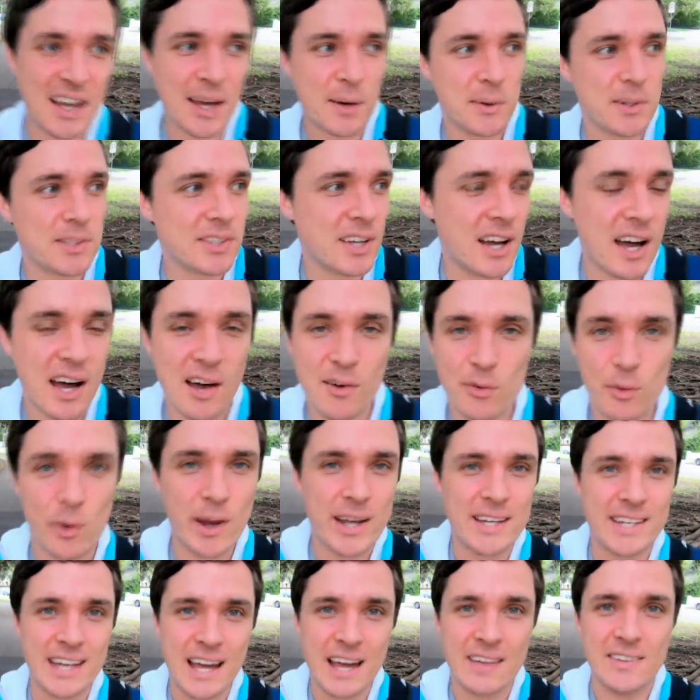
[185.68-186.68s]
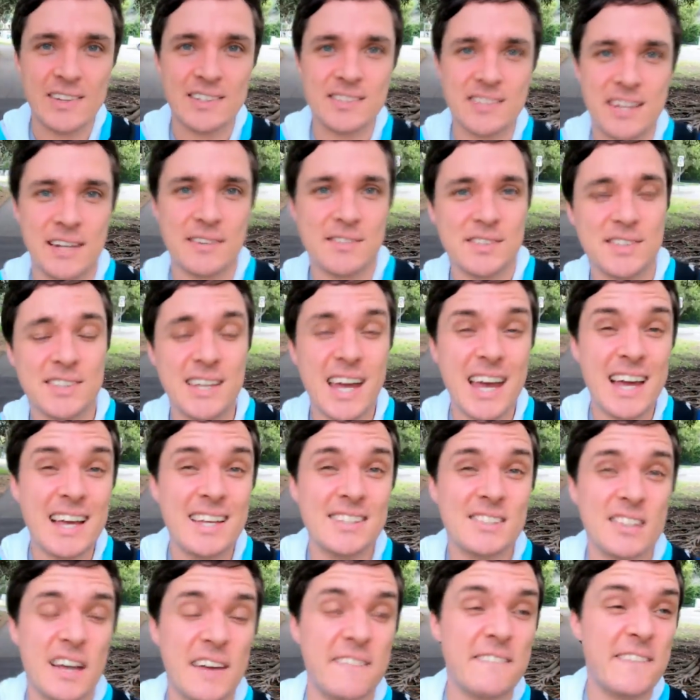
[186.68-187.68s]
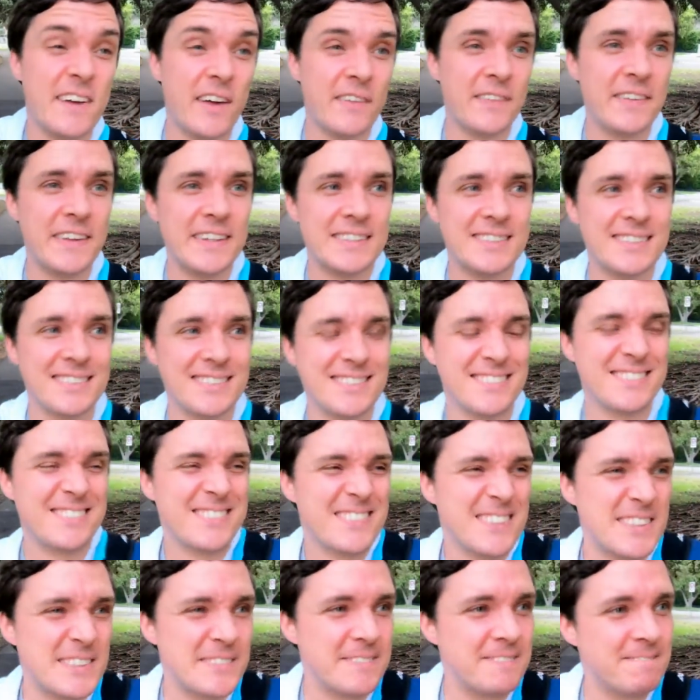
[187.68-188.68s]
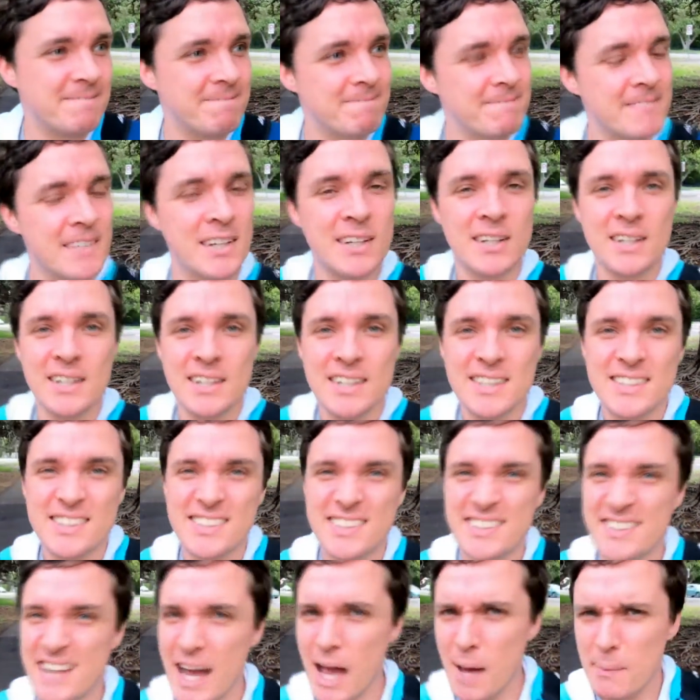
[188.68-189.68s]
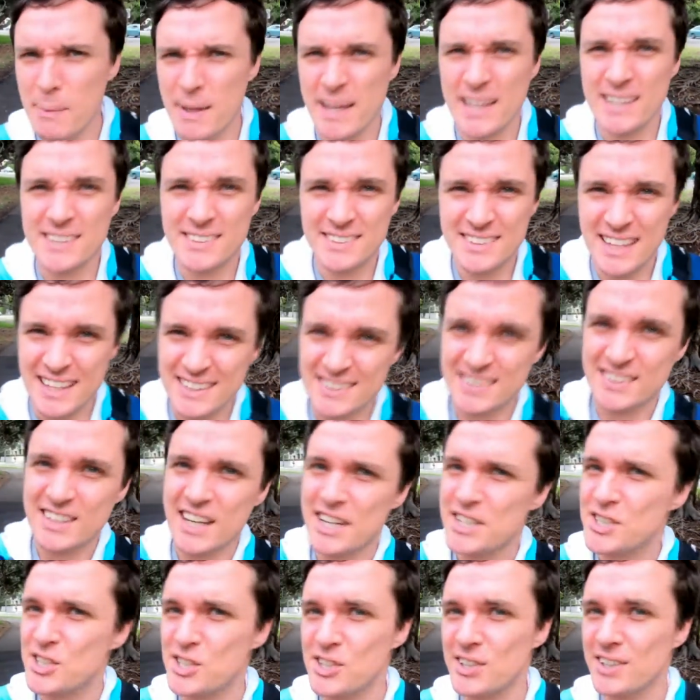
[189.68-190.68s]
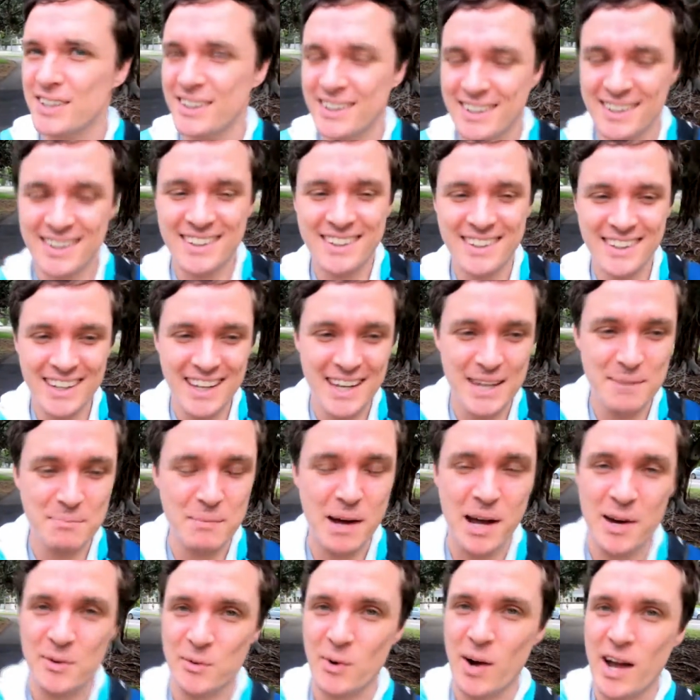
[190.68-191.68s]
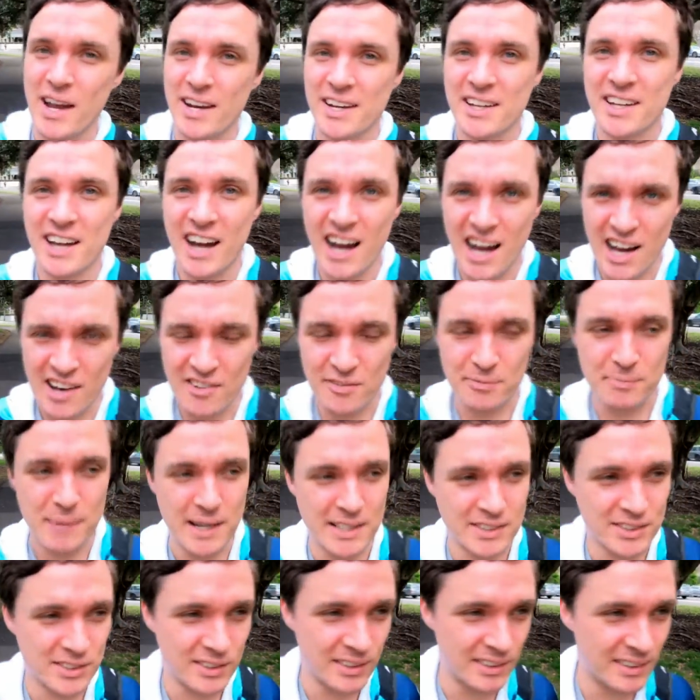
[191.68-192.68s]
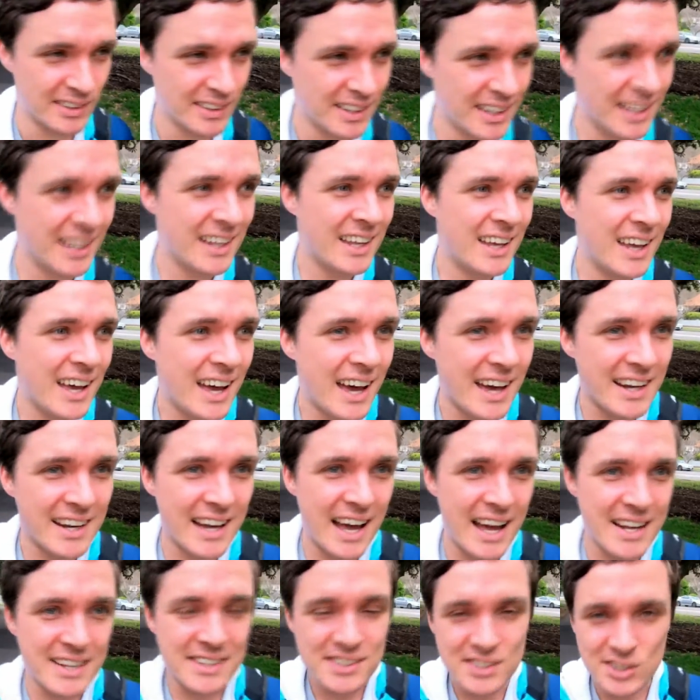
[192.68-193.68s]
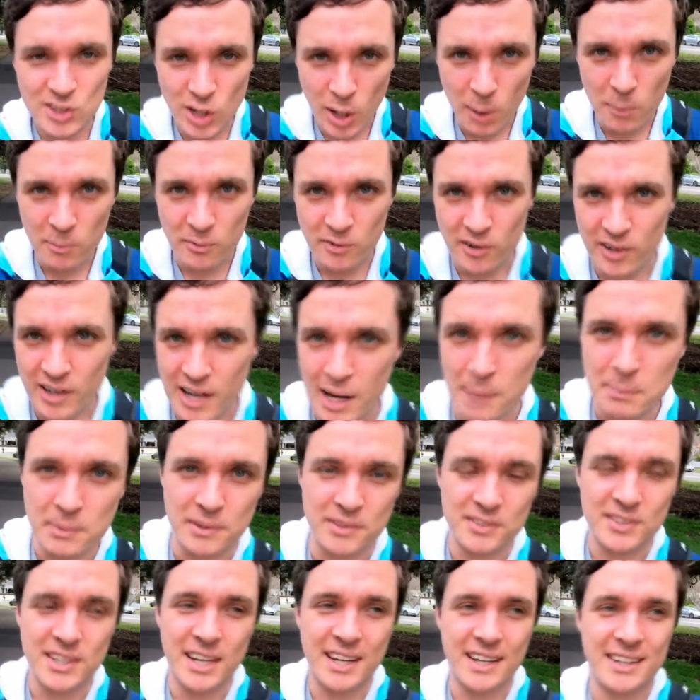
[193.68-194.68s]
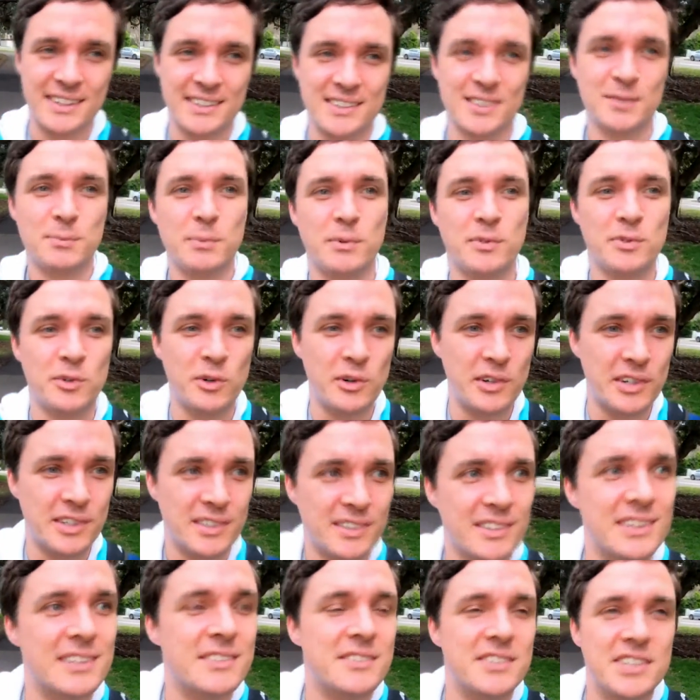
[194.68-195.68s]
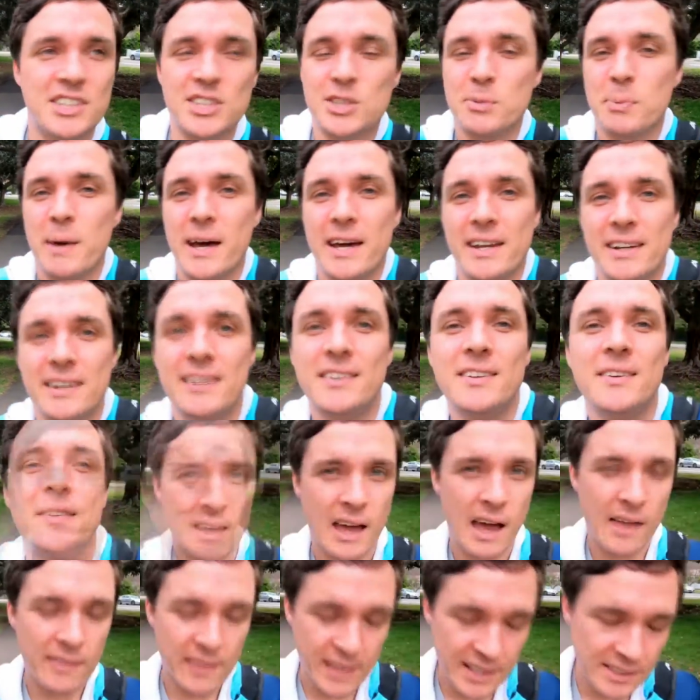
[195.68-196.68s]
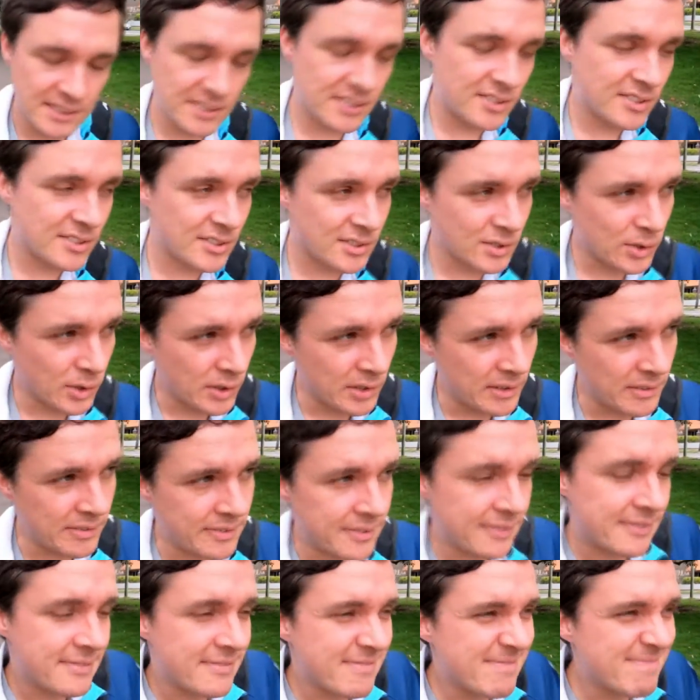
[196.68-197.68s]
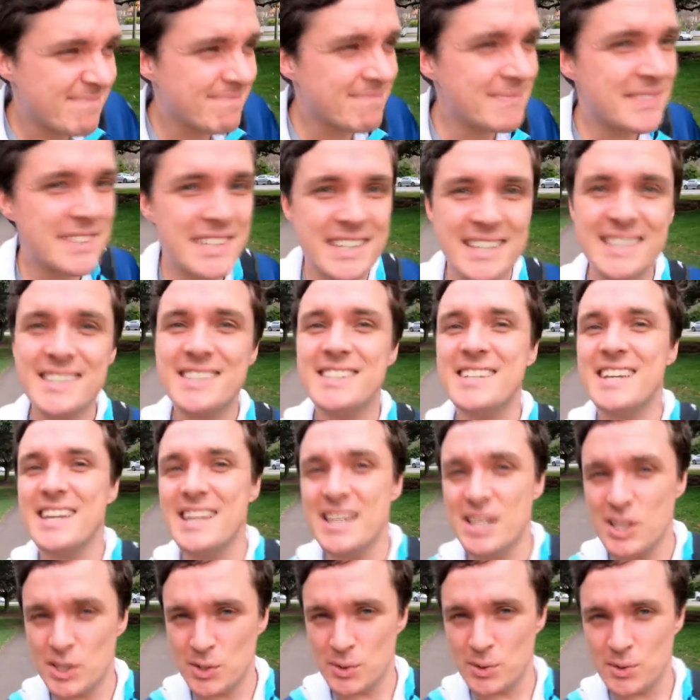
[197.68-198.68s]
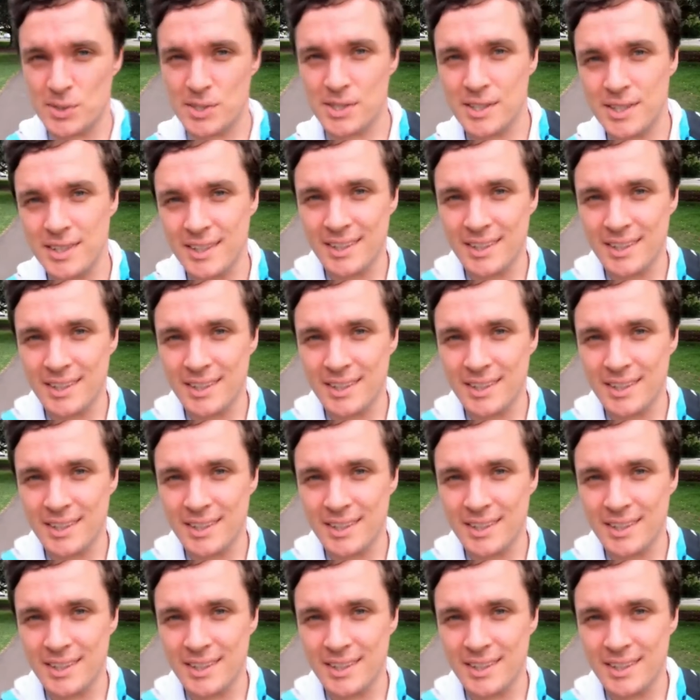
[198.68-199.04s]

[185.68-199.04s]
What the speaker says: I was halfway down the set of stairs, I felt this sort of stabbing sensation in my right calf muscle and had to stop for a couple of seconds before it kind of dissipated. And this sort of continued.